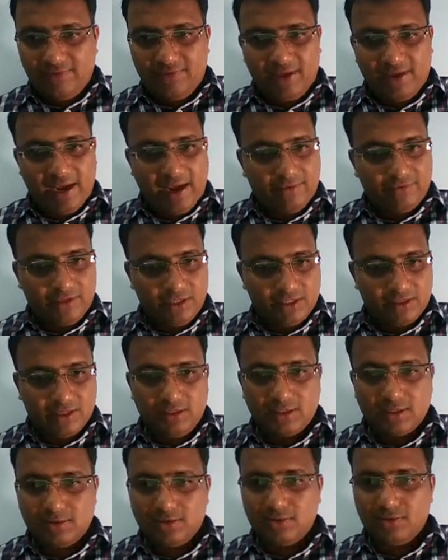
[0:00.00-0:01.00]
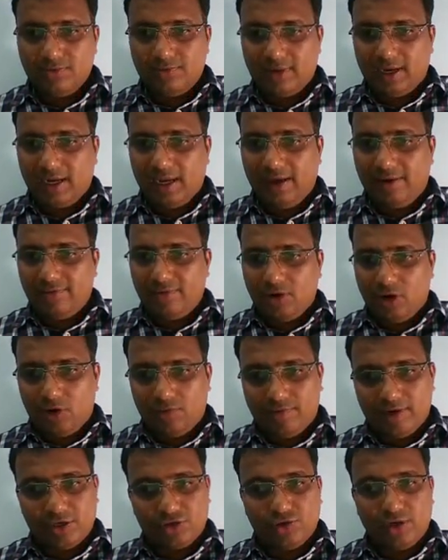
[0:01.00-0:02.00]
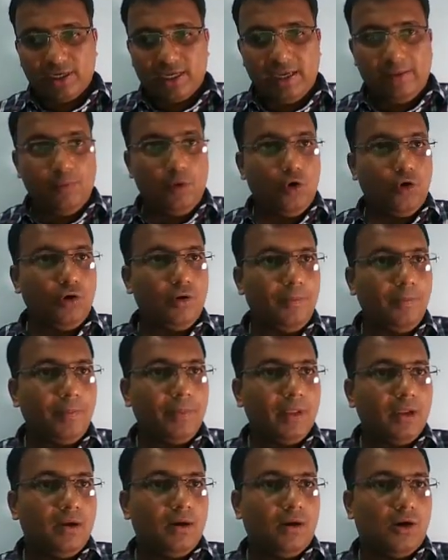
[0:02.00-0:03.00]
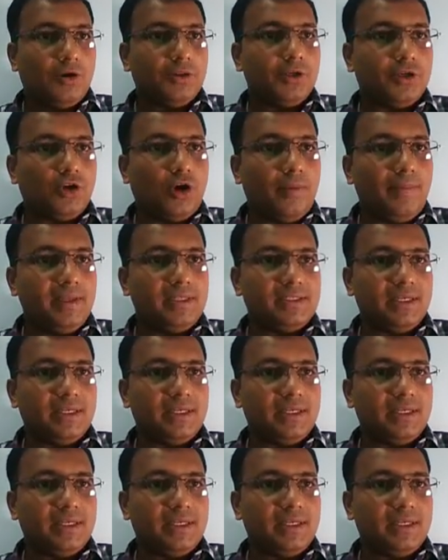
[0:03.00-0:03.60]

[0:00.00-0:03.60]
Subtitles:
bottom hand side we have these things. We can have a virtual keyboard.